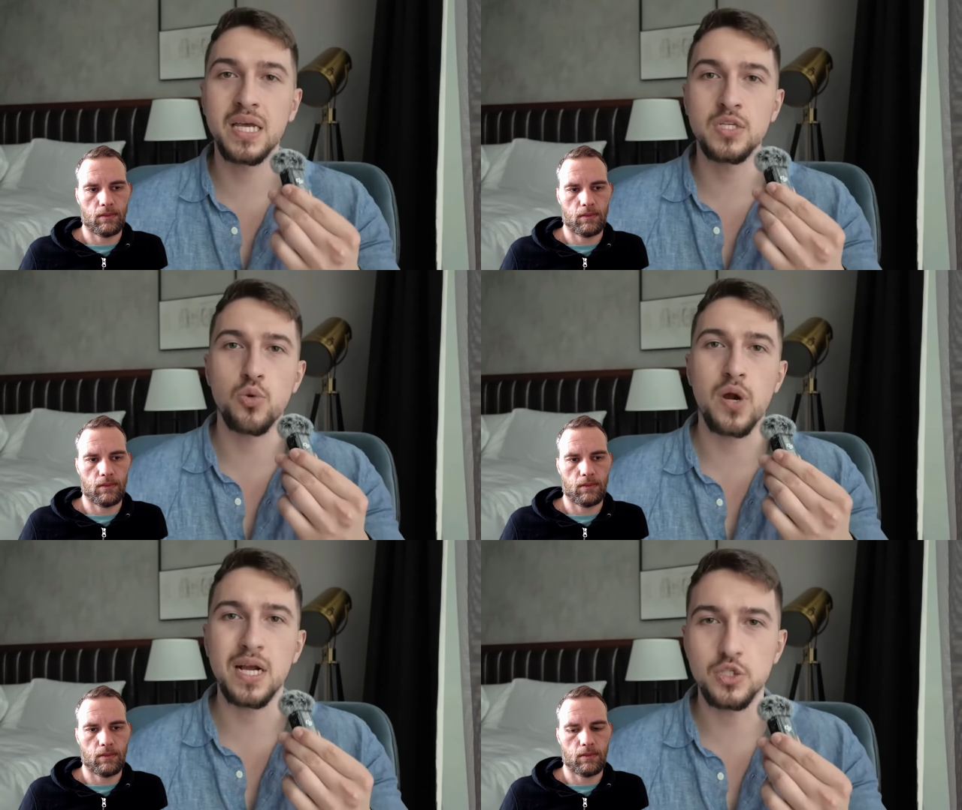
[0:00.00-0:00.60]
Speaker 1: Thing
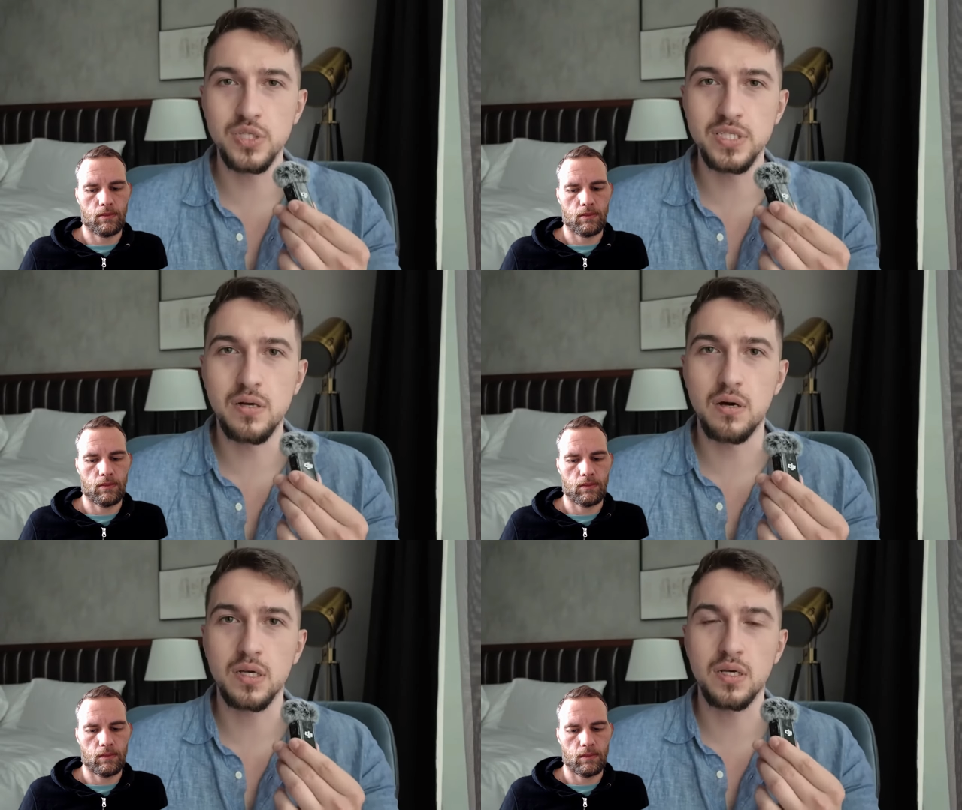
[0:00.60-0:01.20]
is, we're
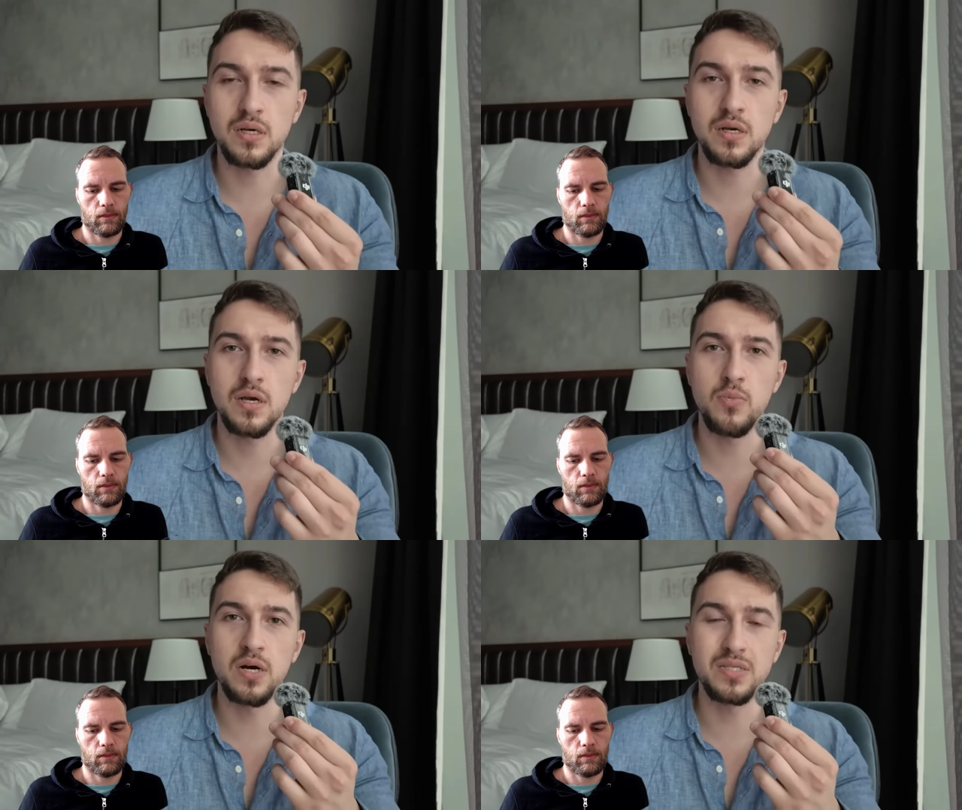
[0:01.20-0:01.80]
actually
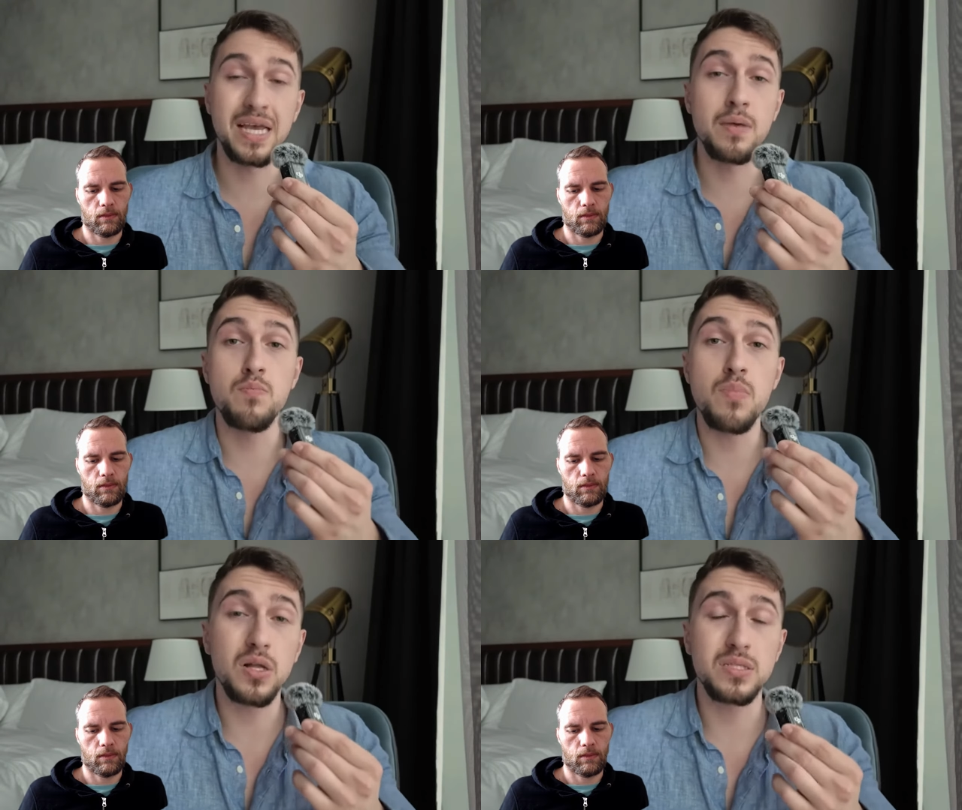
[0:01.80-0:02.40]
talking about
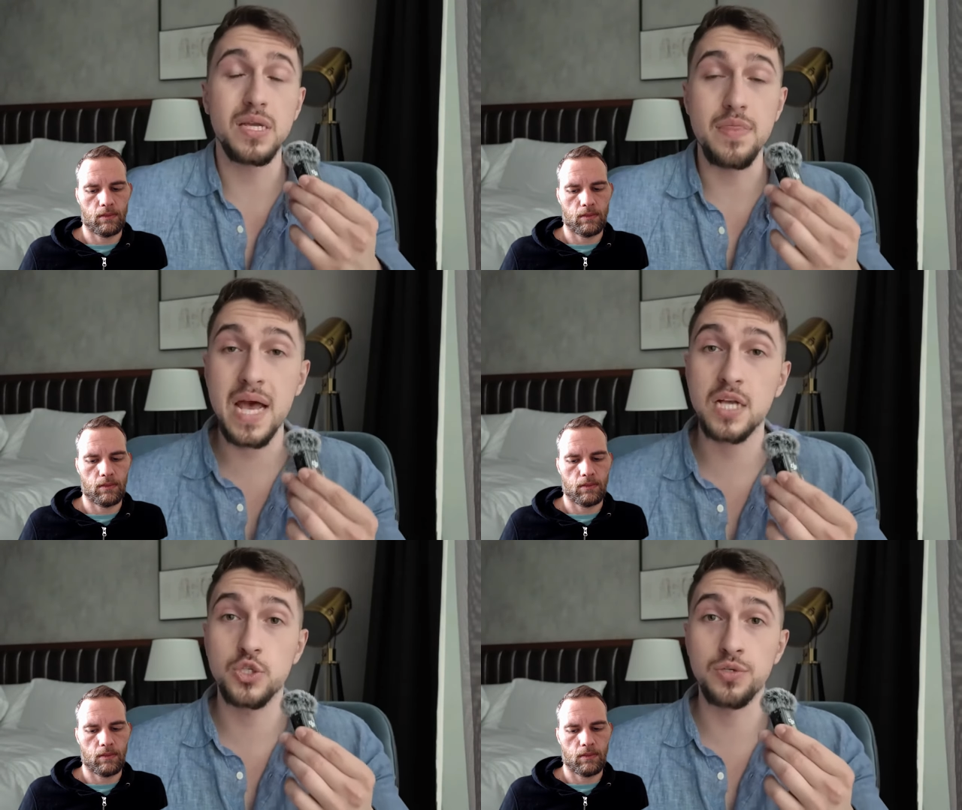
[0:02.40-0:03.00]
a
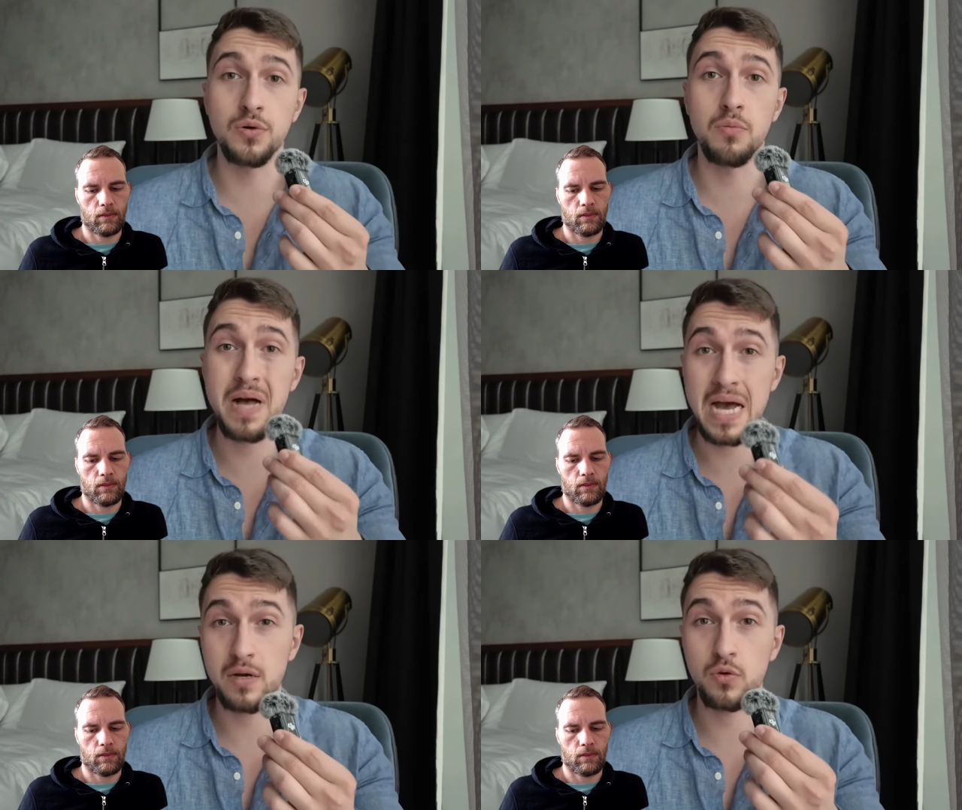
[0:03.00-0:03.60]

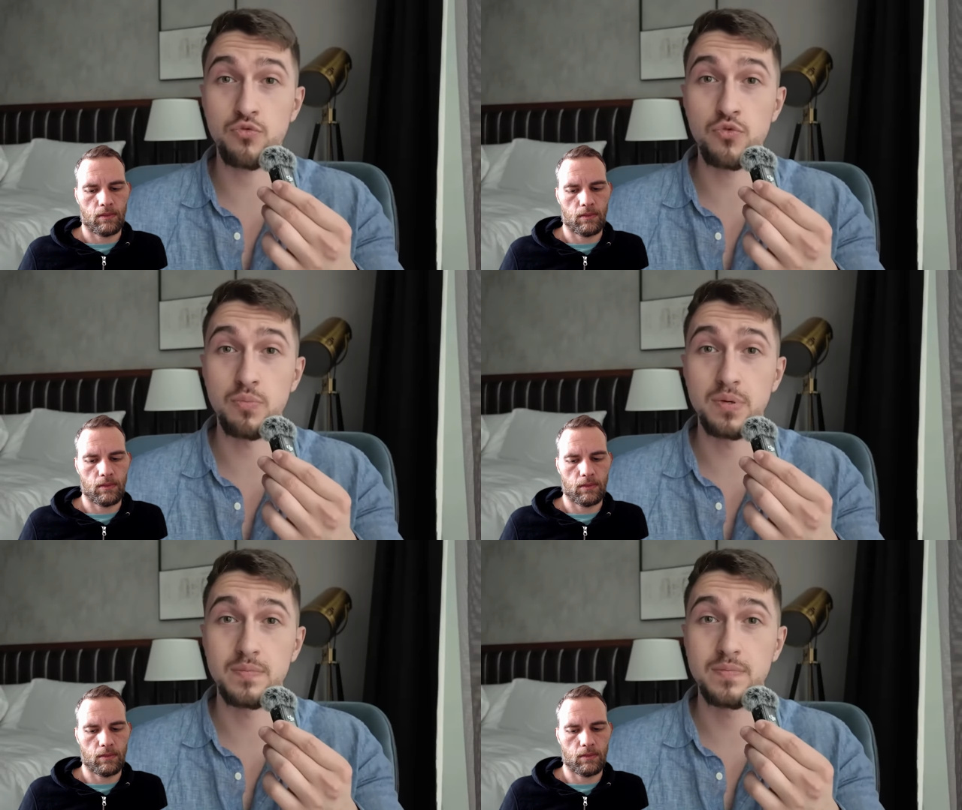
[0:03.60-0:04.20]
multinational battle
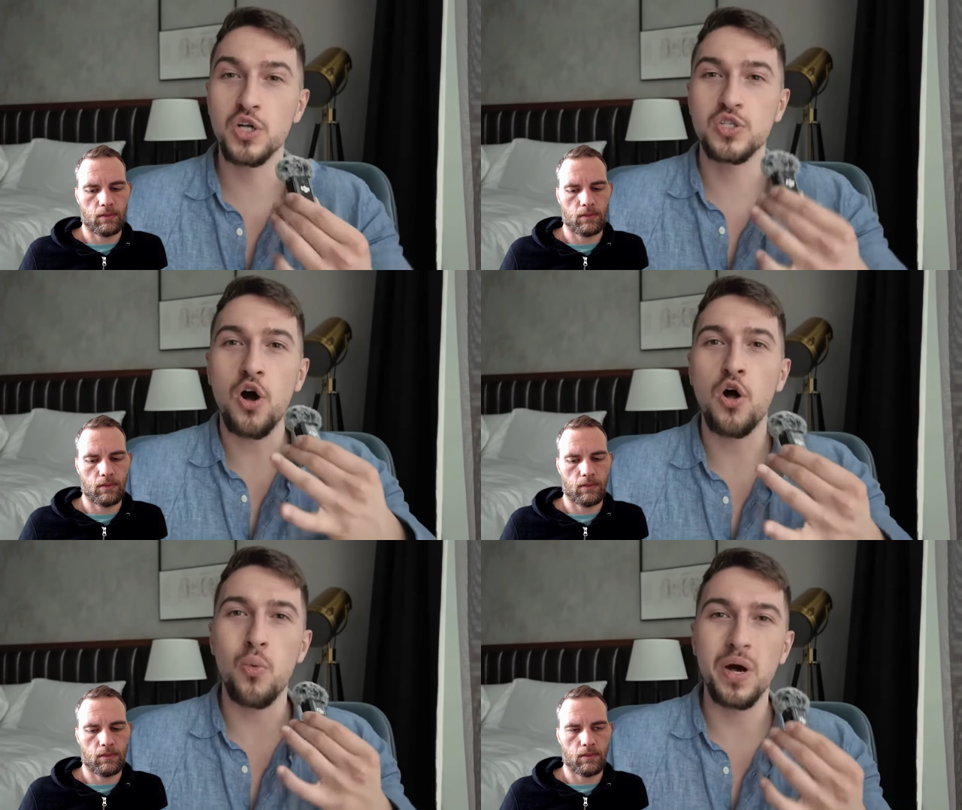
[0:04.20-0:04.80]
group.
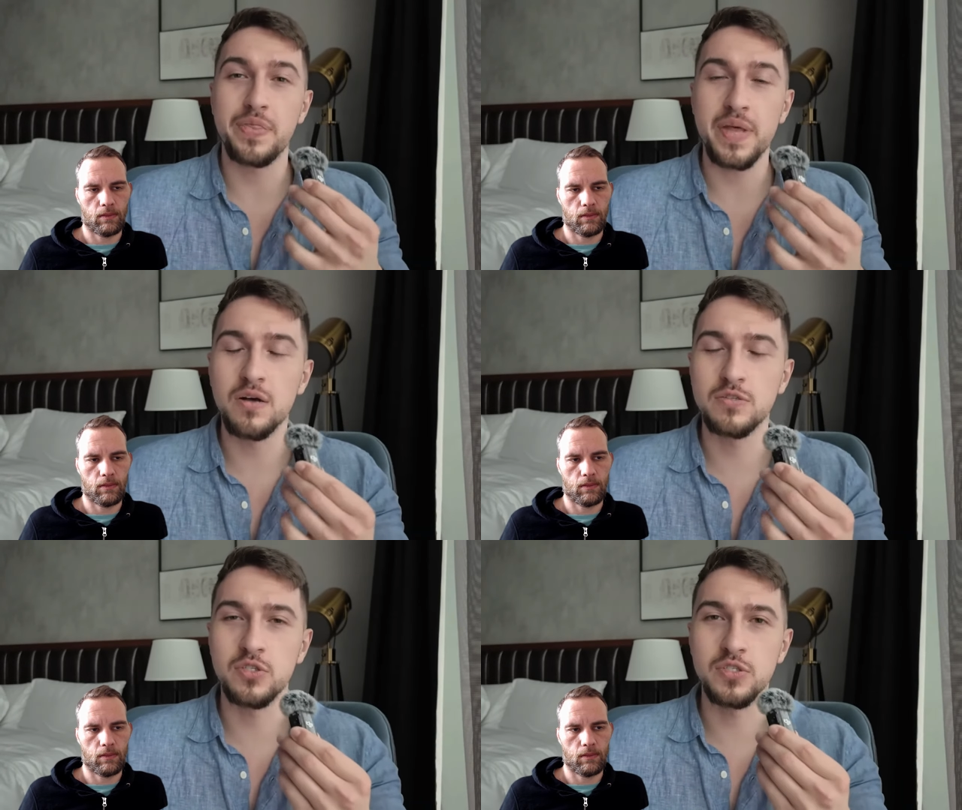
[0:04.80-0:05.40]
Not all one
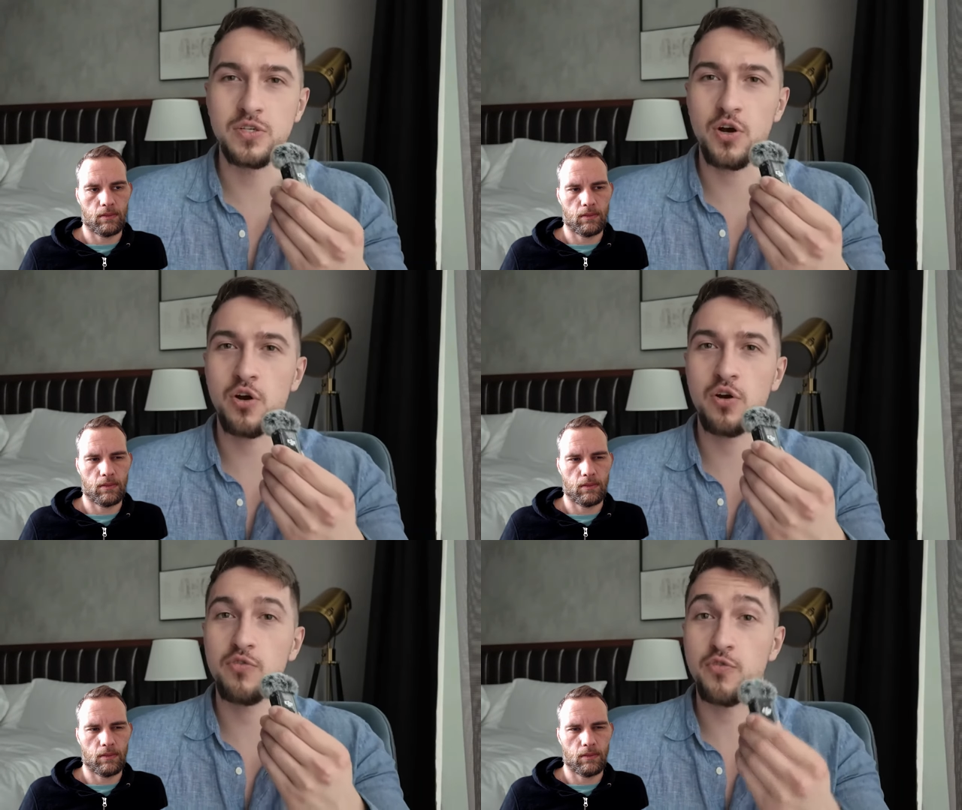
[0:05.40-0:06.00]
thousand
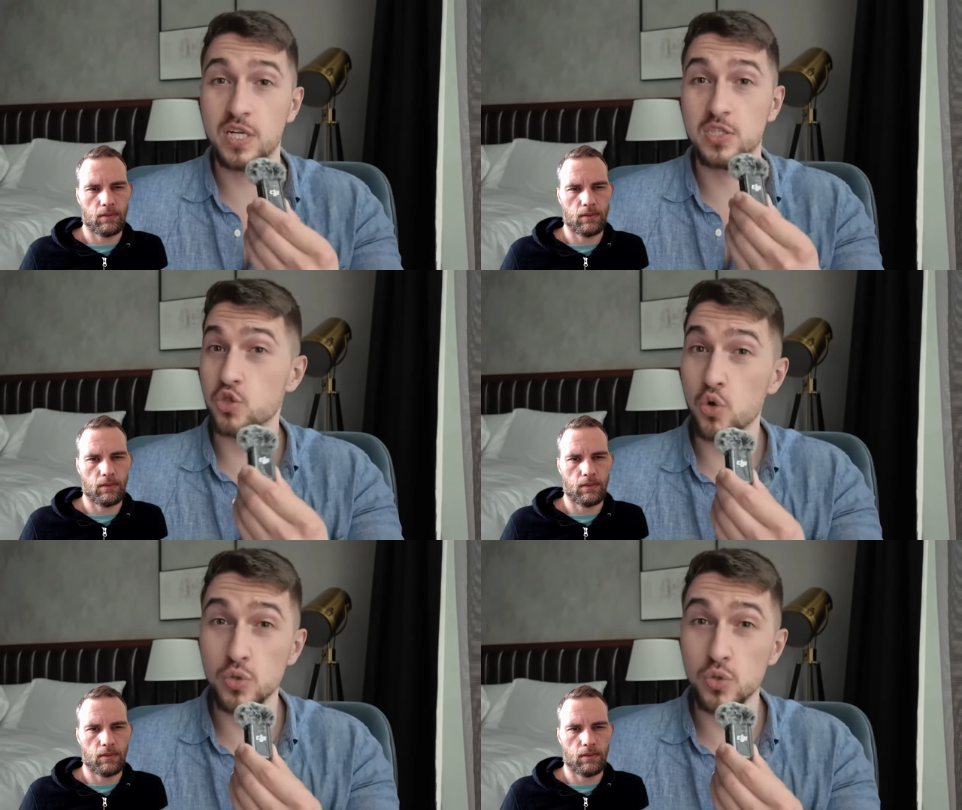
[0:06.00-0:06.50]
are French